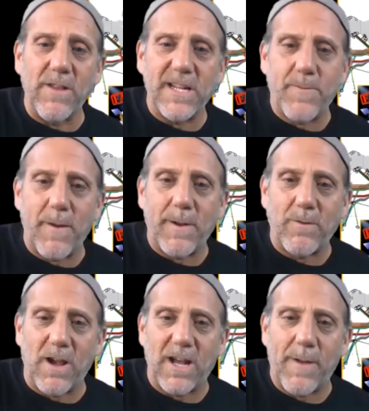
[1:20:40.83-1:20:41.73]
the experiment I'm
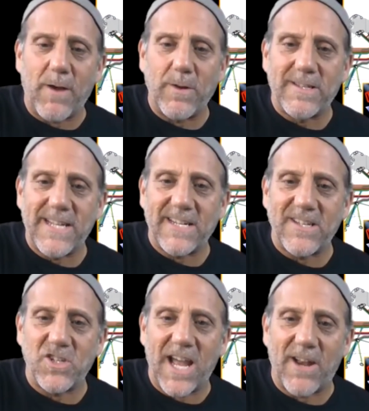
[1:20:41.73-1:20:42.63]
talking about with sticks
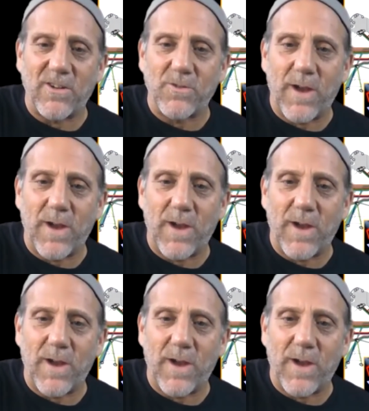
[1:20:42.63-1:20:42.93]
and shadows, right?